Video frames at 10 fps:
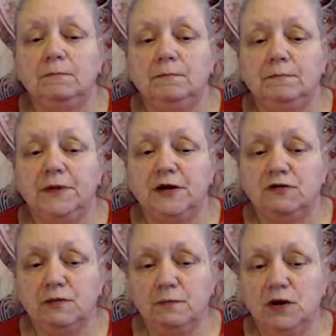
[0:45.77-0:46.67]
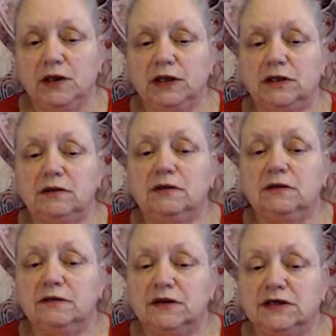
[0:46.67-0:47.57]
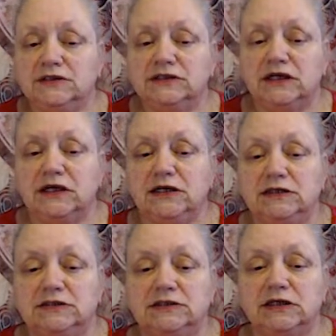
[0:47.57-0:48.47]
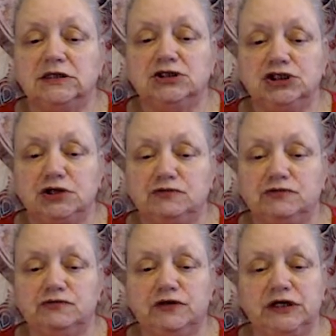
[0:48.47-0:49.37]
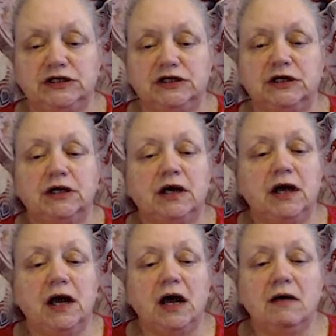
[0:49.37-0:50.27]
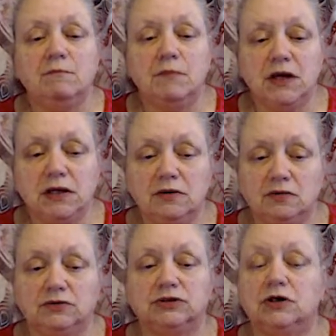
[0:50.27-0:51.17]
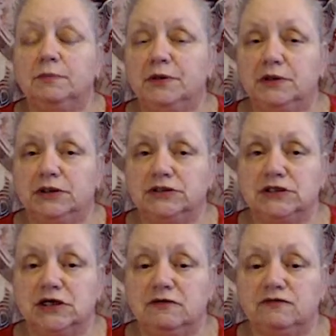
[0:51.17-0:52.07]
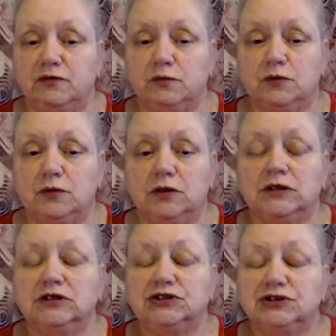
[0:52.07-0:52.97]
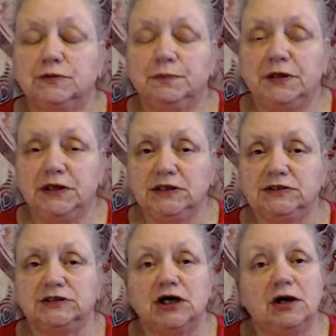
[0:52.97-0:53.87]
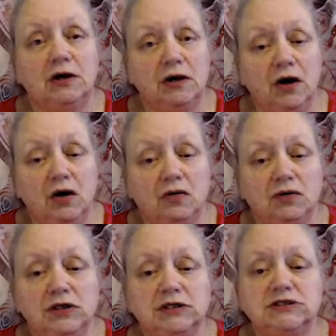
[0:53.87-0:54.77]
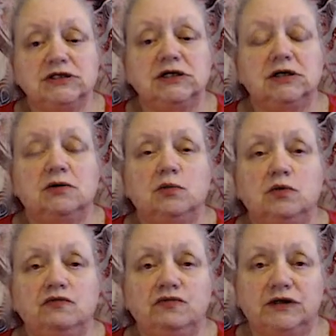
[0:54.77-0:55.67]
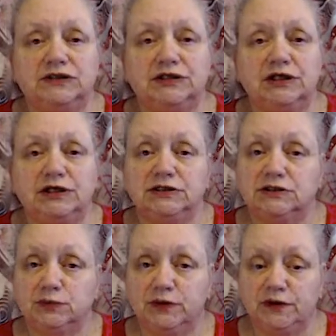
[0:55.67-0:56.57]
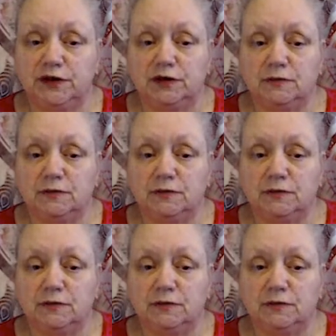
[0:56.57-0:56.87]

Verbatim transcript: Bear in mind that this is a general reading and may not apply to everyone, so please only take what resonates with you.